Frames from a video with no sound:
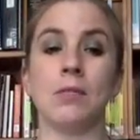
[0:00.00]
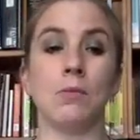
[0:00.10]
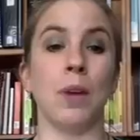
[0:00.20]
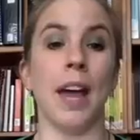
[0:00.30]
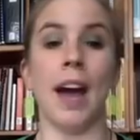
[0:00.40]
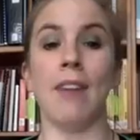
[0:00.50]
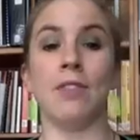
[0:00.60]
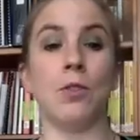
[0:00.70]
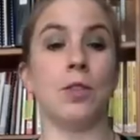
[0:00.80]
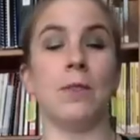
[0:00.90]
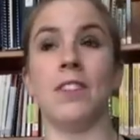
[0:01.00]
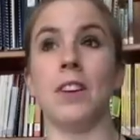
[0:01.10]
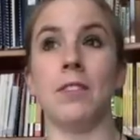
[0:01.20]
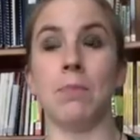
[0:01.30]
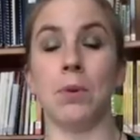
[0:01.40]
we have no
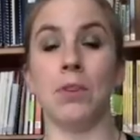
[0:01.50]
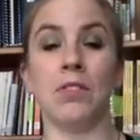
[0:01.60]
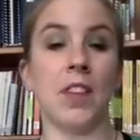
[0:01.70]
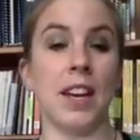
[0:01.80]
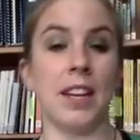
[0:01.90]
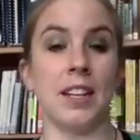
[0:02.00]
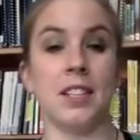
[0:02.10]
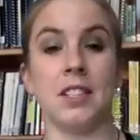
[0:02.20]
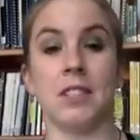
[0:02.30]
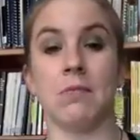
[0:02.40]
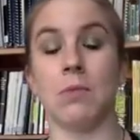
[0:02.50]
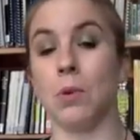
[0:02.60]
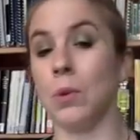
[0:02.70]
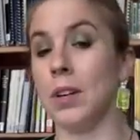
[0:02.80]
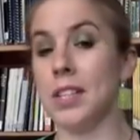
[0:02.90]
definitive proof that it is
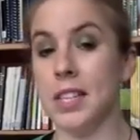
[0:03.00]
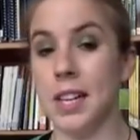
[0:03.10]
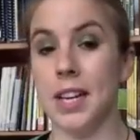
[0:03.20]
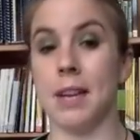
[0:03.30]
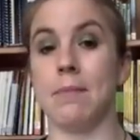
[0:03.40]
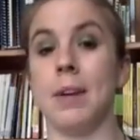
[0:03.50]
or isn't him.